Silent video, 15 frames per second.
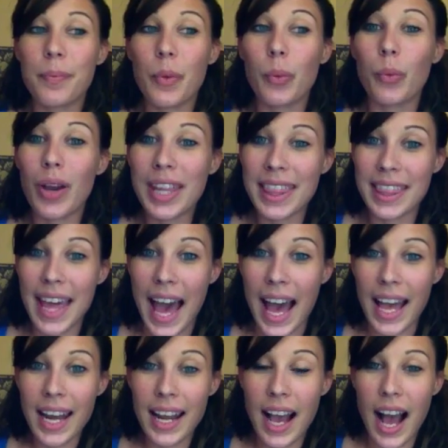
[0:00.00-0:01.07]
with
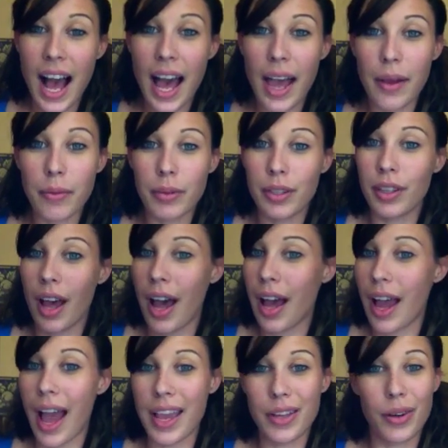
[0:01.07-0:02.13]
that, I will
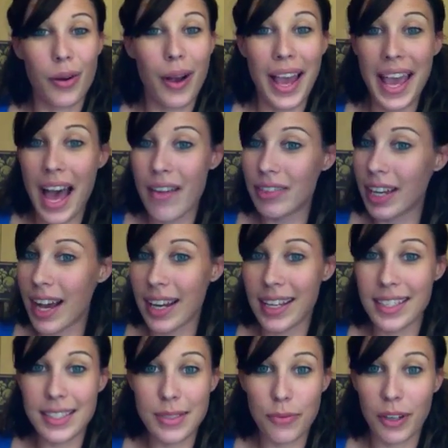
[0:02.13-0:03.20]
not, I haven't gone
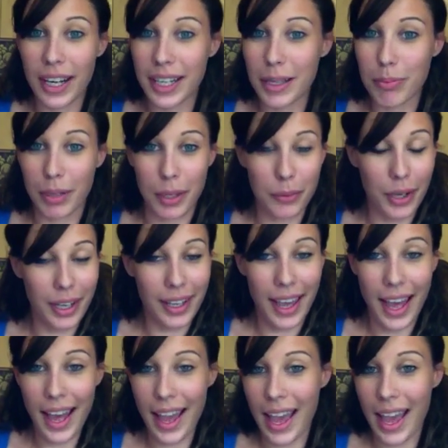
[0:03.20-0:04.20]
in for any blood work yet.